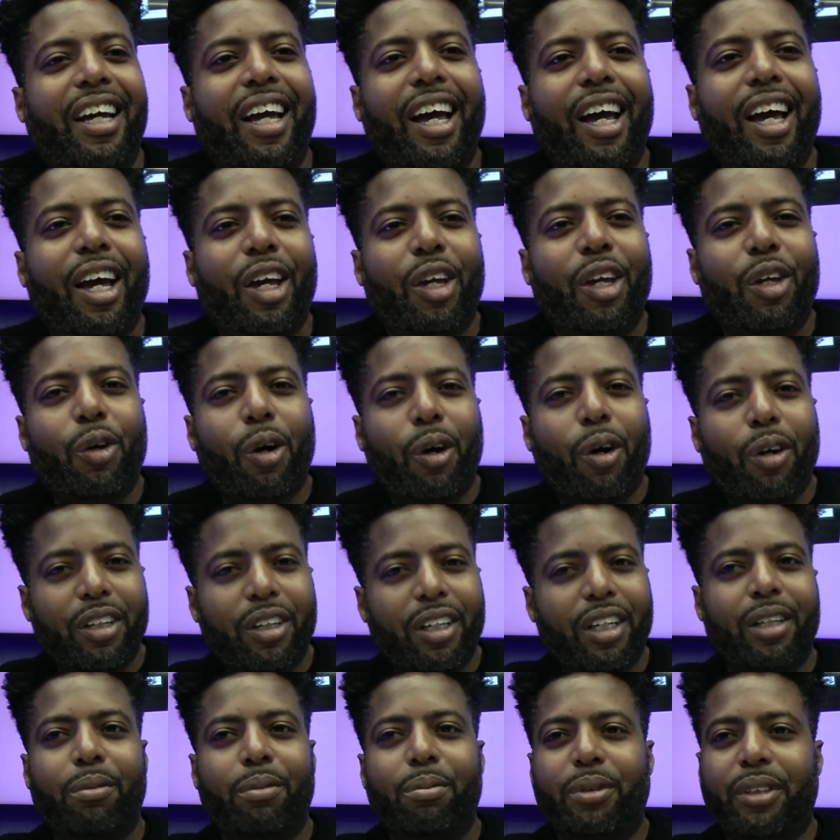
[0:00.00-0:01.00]
you go to
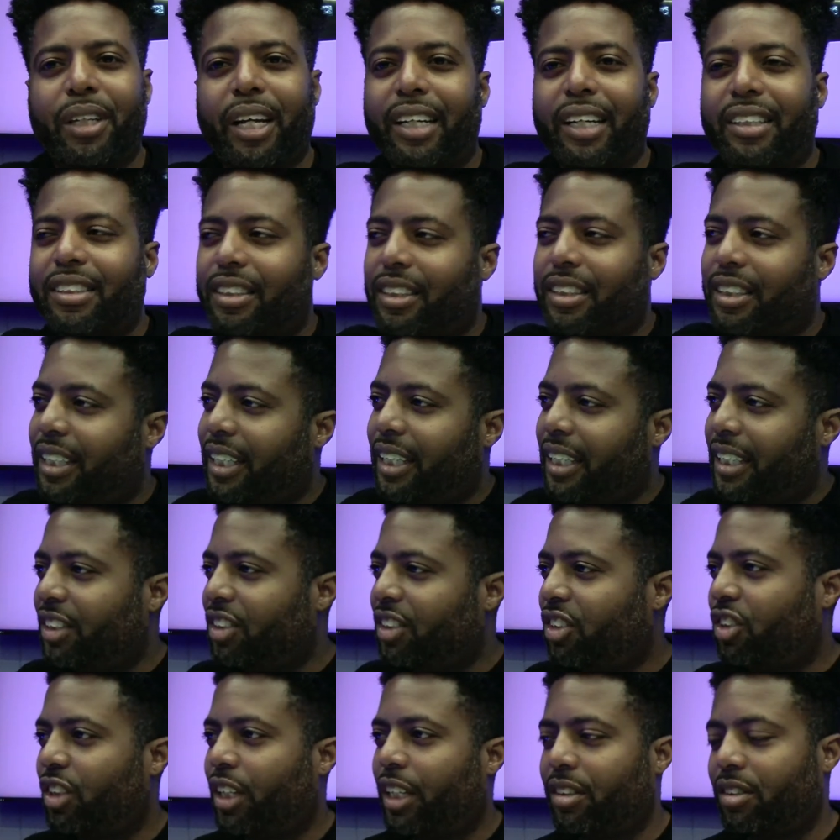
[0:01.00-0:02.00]
get him tested, and it's
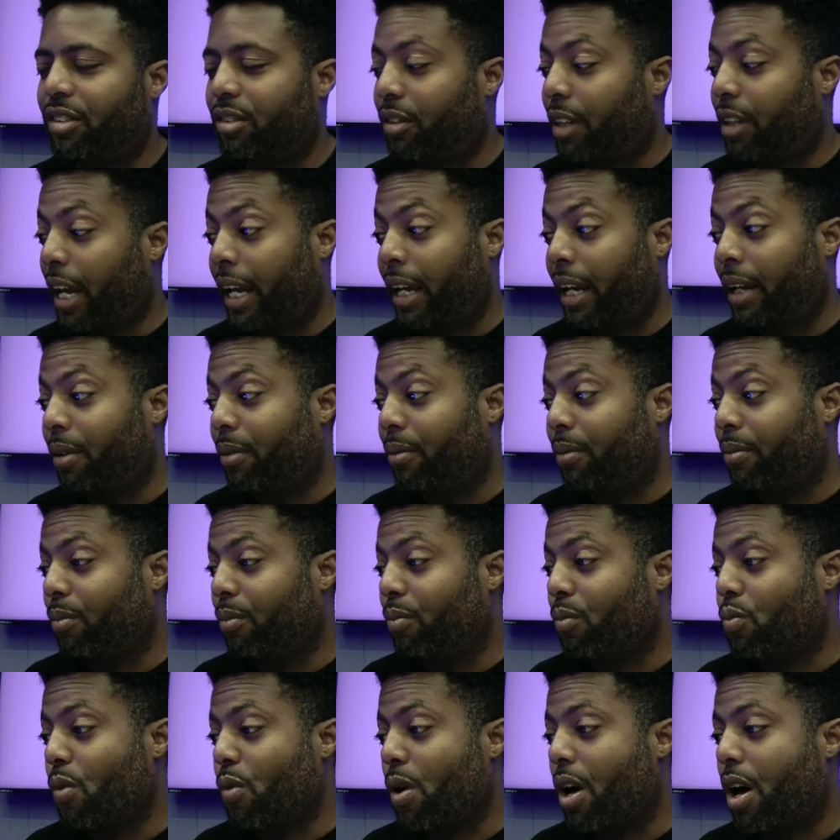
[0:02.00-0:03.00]
just they
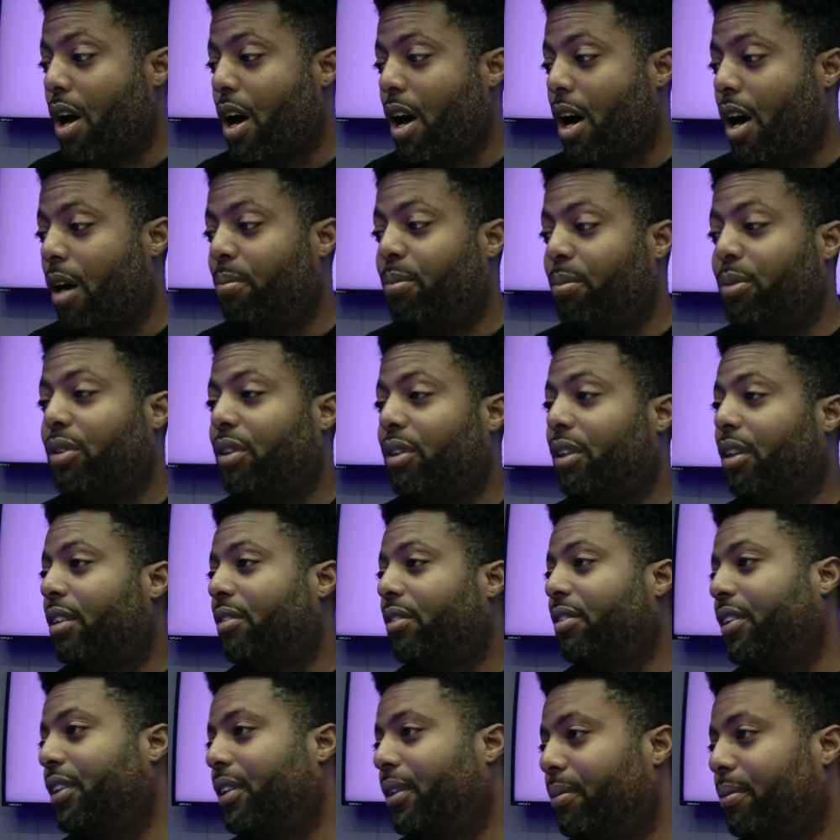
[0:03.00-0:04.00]

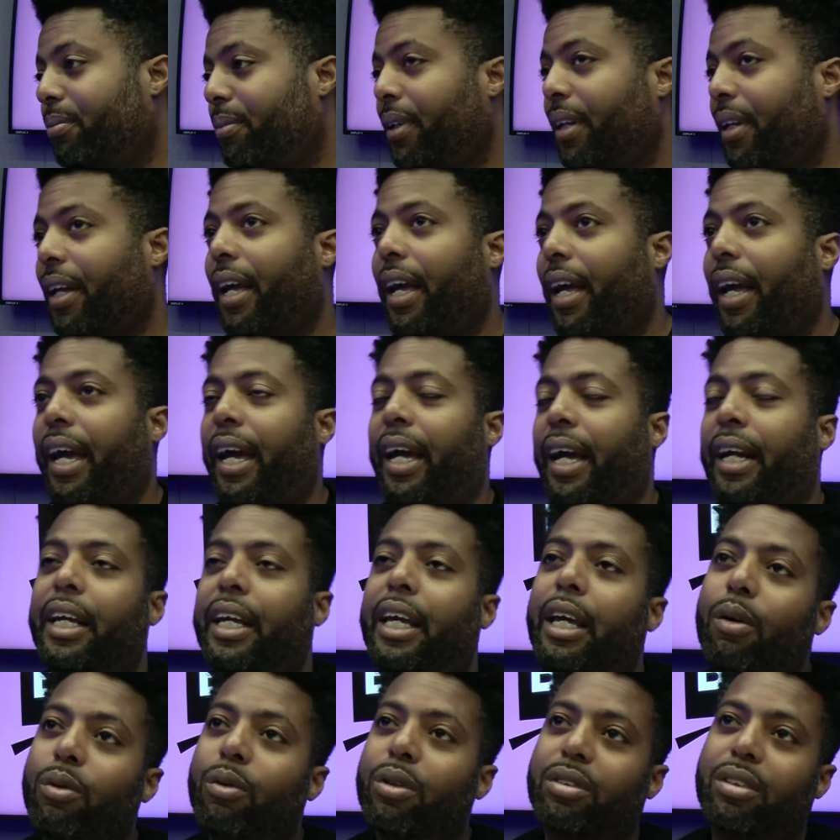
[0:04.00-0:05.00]
observe him, and
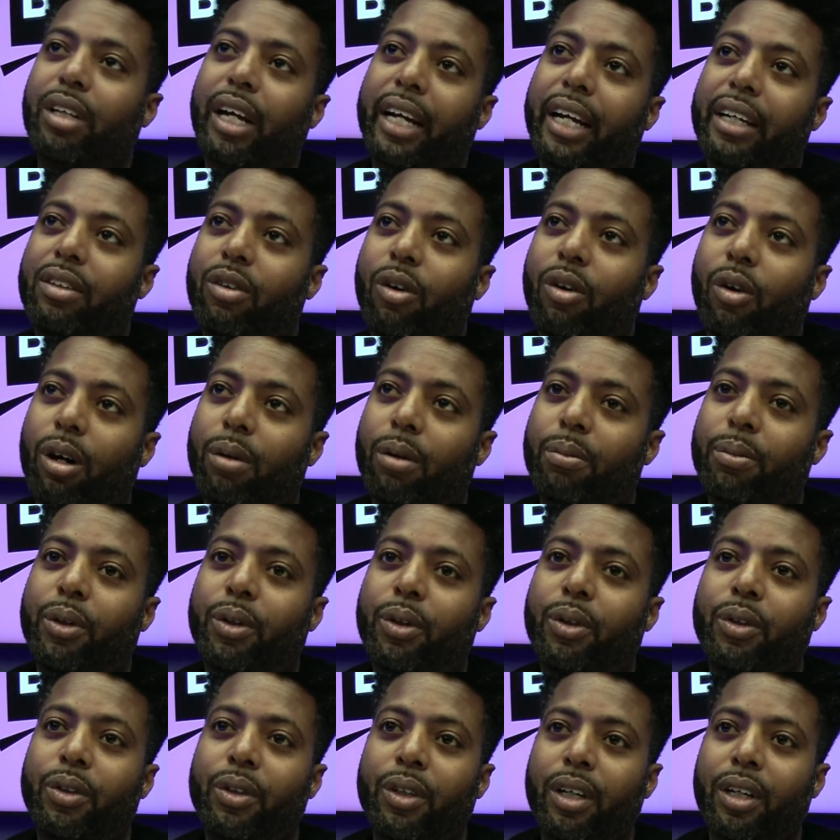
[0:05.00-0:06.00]
he was like
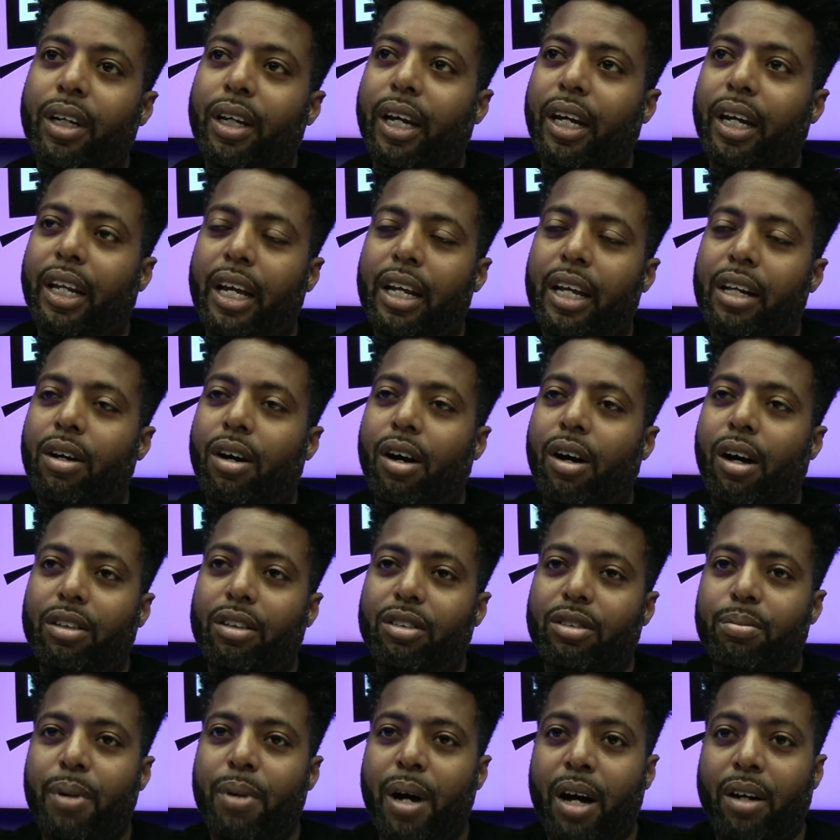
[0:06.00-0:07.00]
normal and hitting all
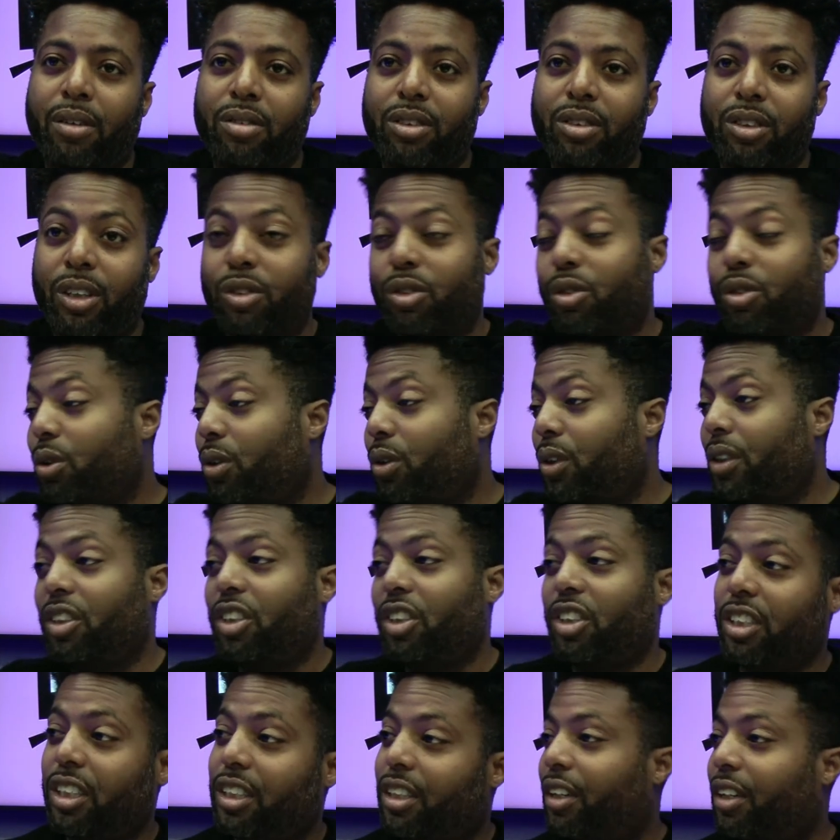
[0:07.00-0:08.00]
his milestones, doing
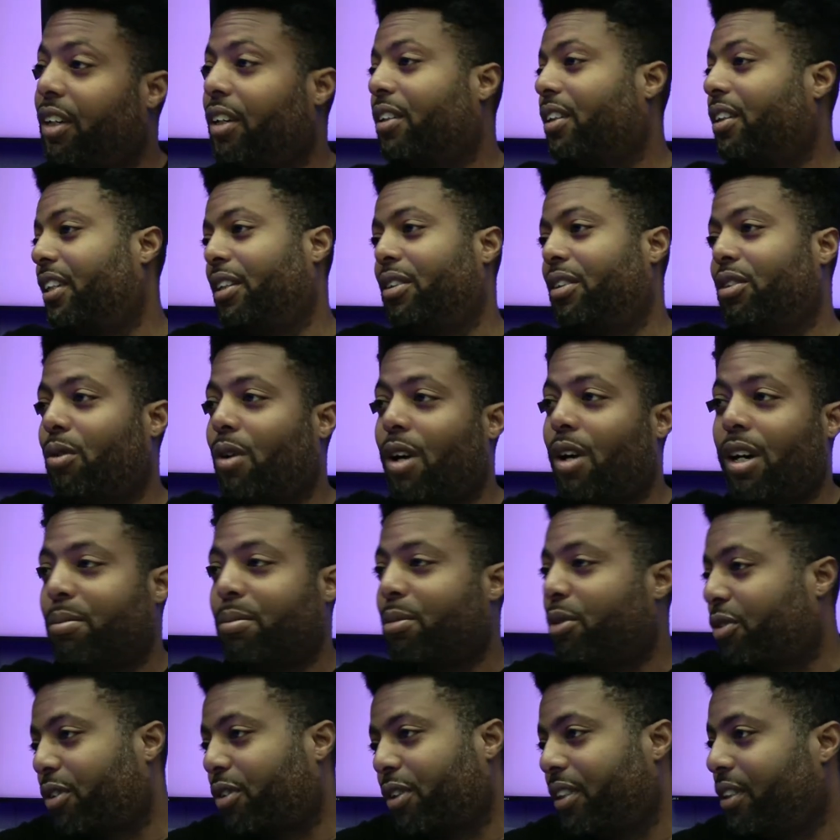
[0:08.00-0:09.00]
shit early. He was walking
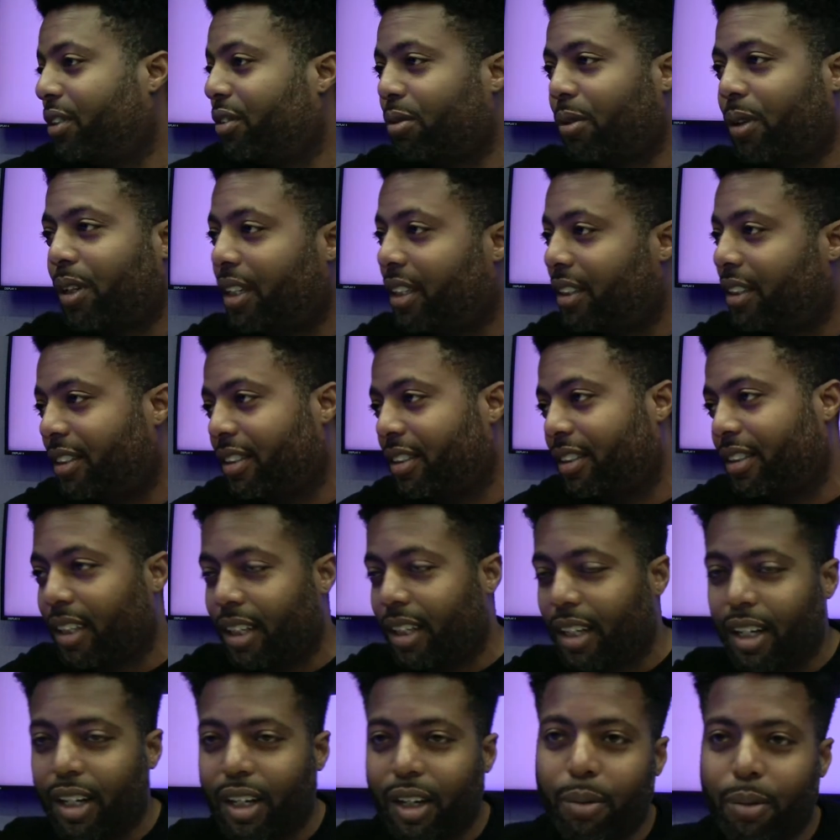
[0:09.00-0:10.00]
before he was 1,
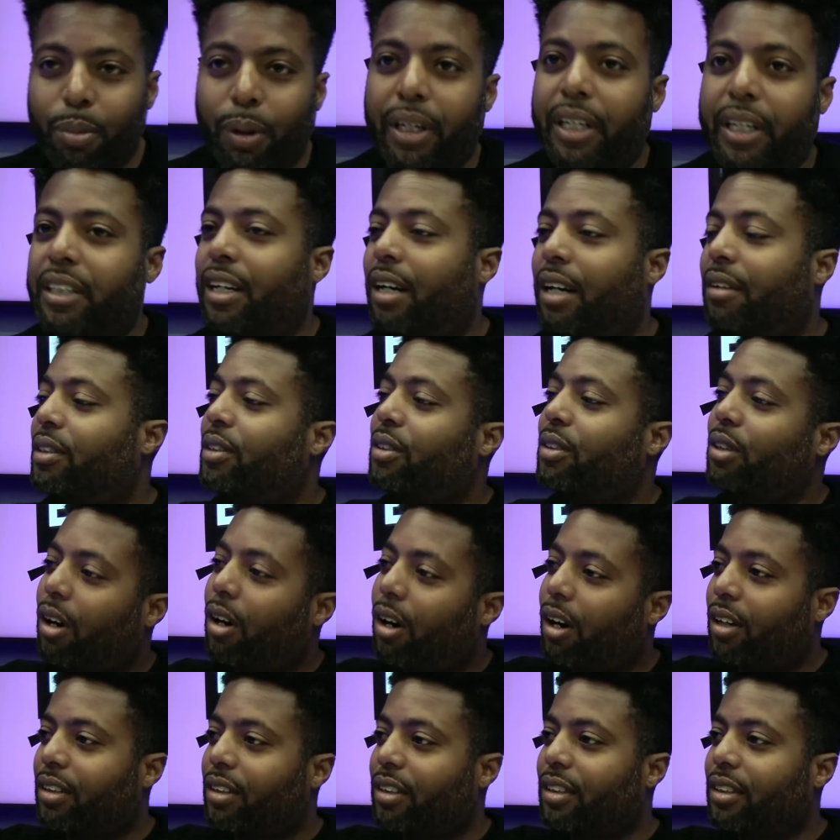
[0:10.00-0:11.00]
but he never
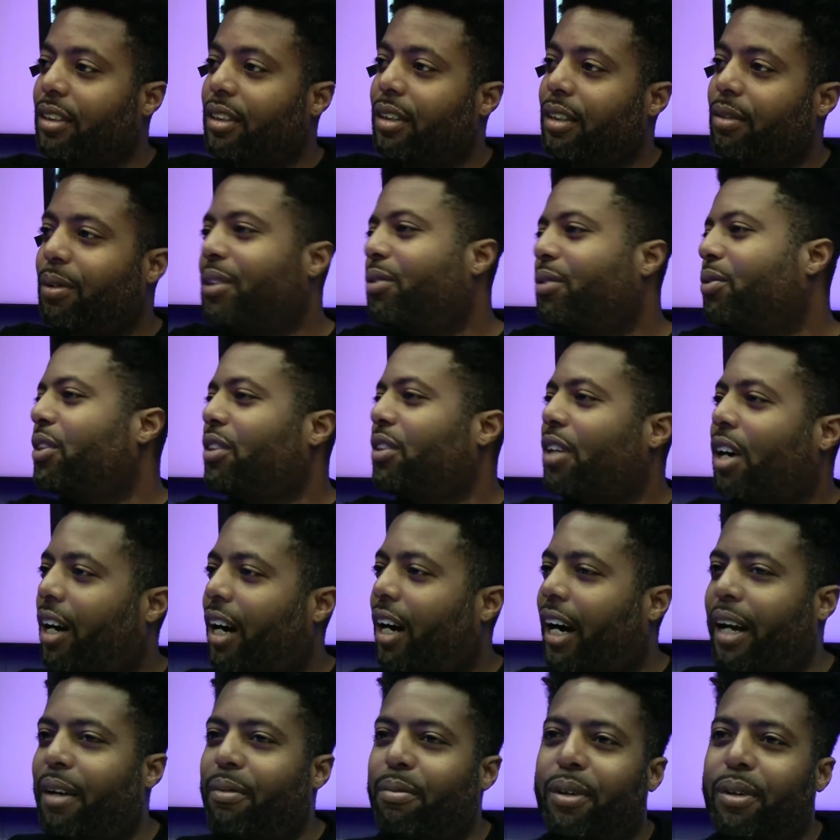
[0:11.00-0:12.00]
talked. Which was all
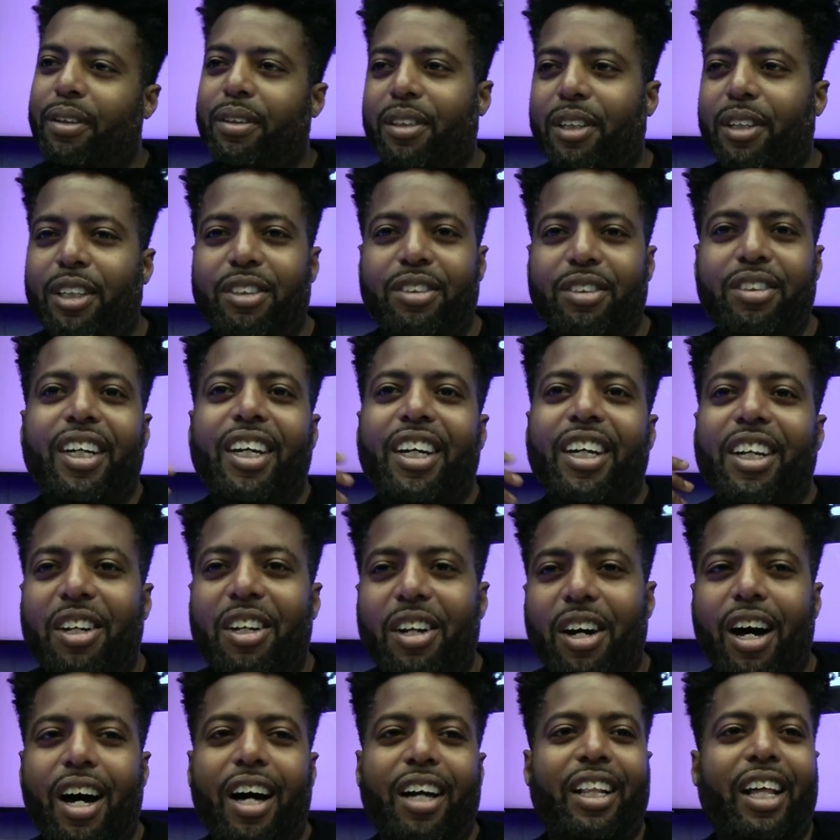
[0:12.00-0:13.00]
right, but because you know
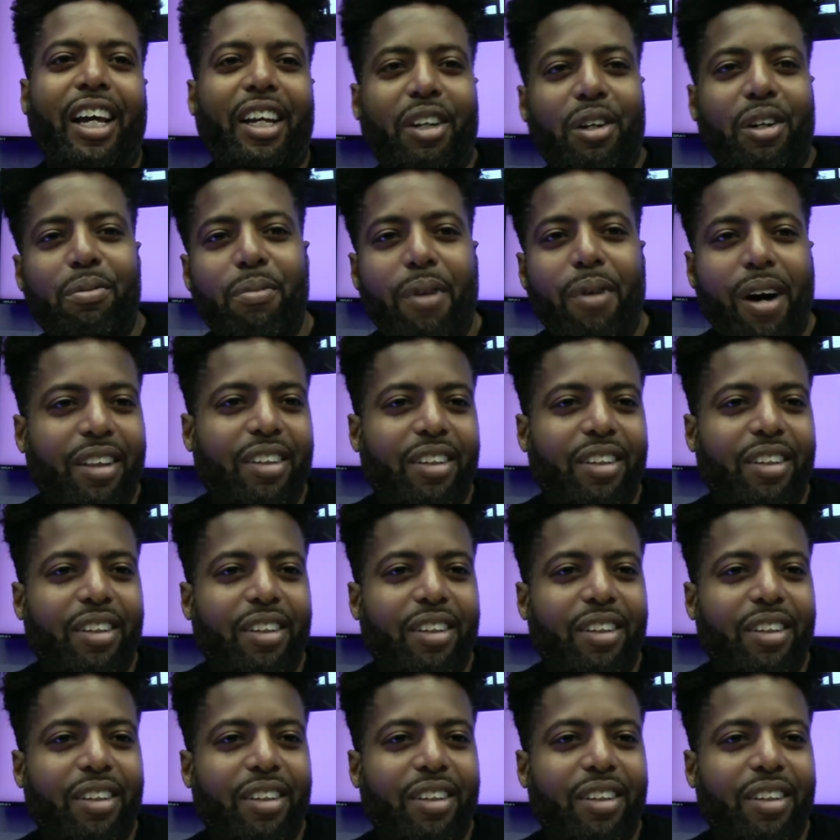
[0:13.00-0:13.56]
how like your mother's